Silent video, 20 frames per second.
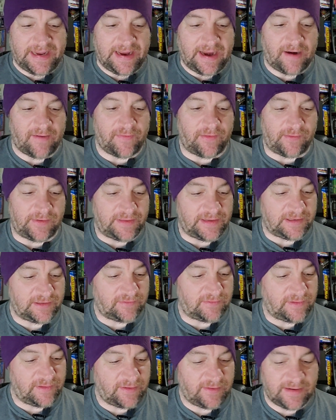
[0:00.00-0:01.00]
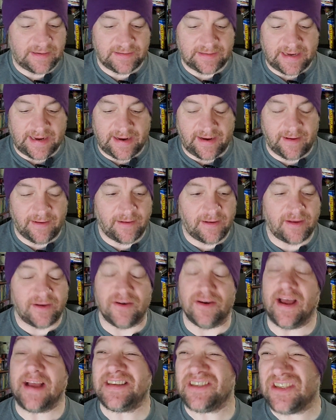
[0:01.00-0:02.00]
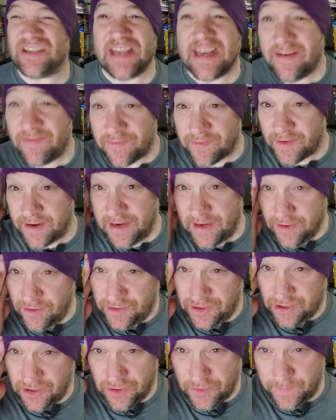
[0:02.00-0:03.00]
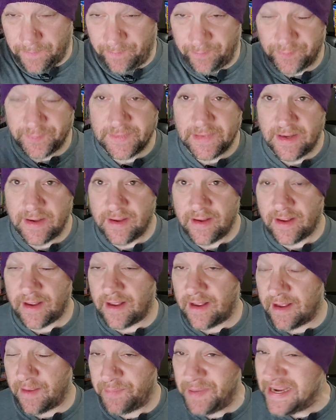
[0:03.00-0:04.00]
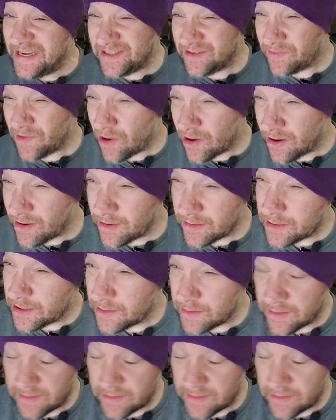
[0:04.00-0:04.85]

careful with this one. There is a not safe for YouTube piece of art